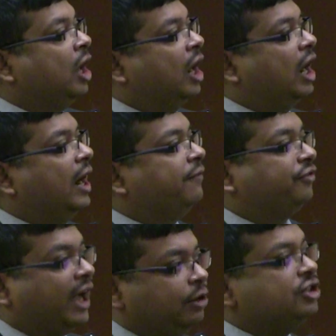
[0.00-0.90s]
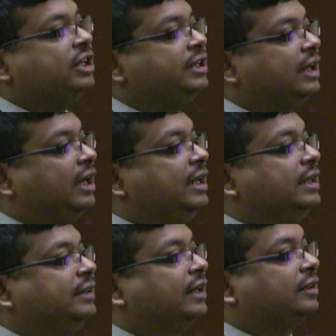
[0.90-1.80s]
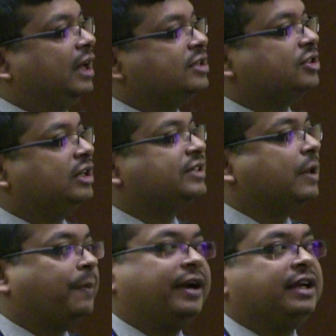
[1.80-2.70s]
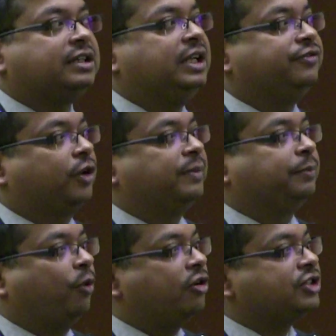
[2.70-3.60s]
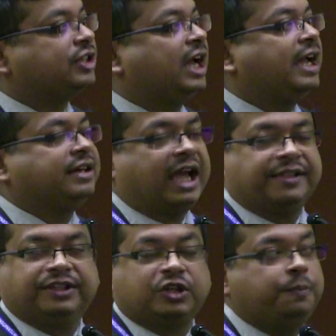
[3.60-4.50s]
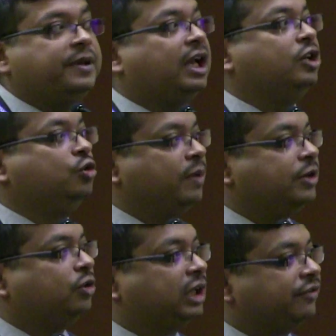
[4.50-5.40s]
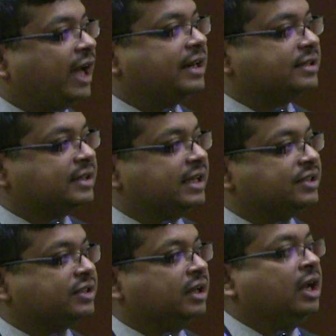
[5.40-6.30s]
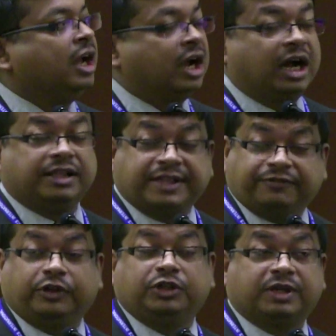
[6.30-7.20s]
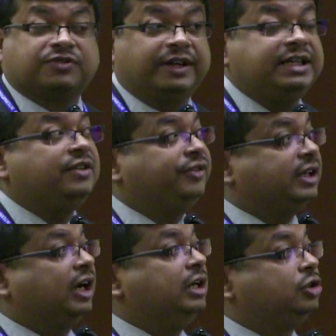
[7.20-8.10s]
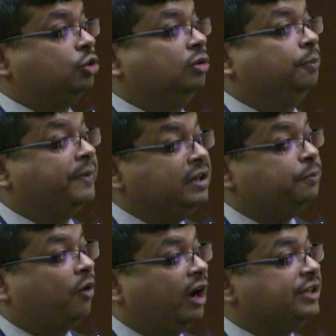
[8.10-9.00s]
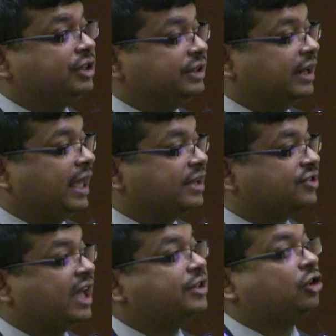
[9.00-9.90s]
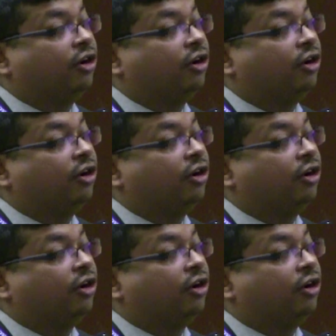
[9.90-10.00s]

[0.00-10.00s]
phylogenetically, they clustered separately from the porcine and the typical human rotaviruses. Therefore, it was very difficult to pinpoint their exact